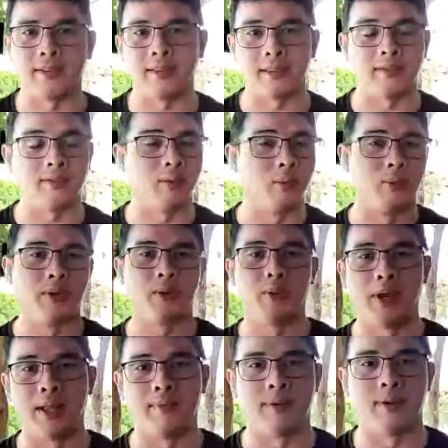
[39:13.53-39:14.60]
I think that's the world
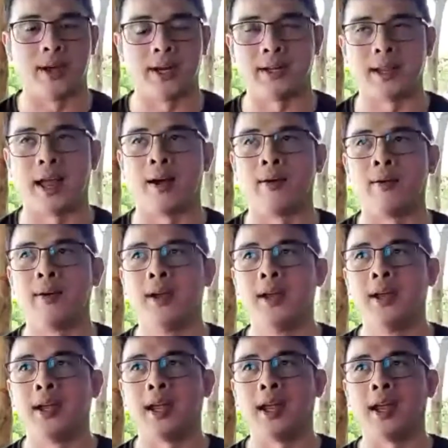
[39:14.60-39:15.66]
we live in right now,
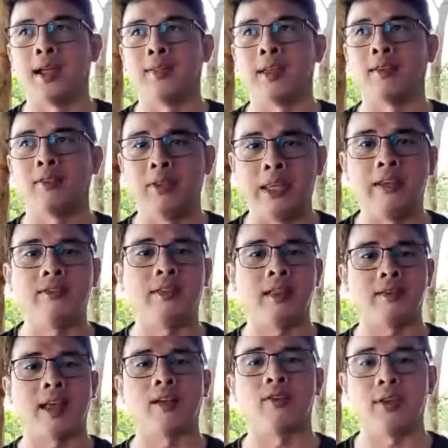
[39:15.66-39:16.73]
and that these
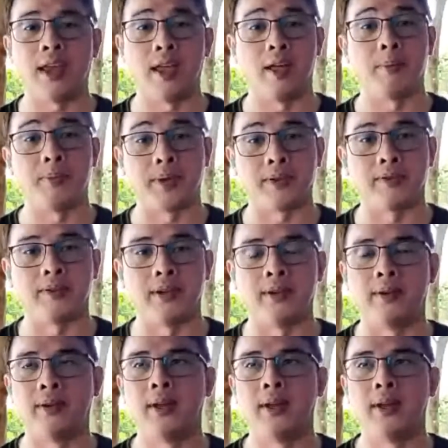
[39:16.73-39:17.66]
things actually help us.